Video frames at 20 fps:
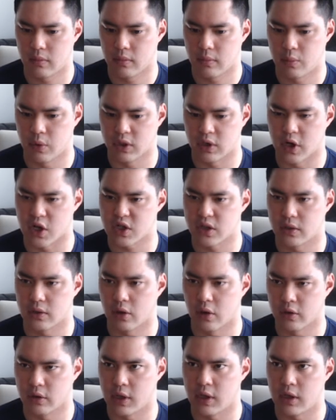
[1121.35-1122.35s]
progression,
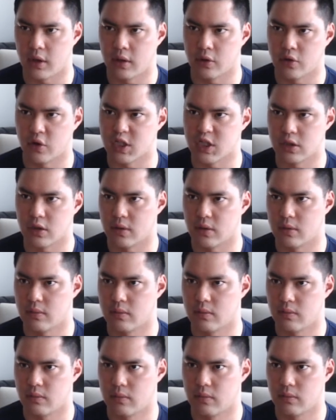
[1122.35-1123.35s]
or they increase the
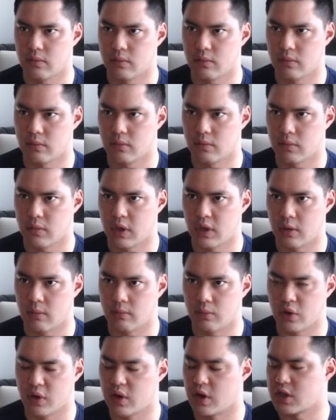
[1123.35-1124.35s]

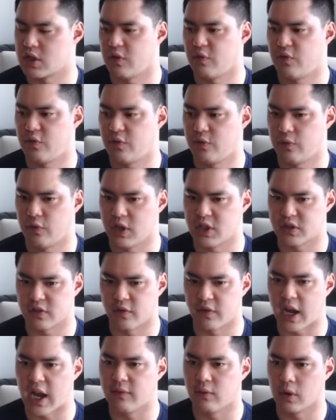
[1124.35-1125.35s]
progression-free
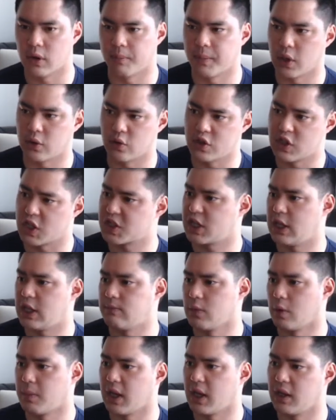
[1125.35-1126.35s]
survival compared to just
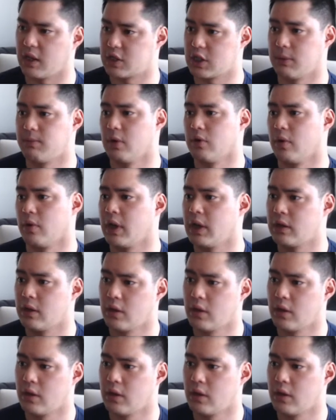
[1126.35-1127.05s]
chemo by like double, right?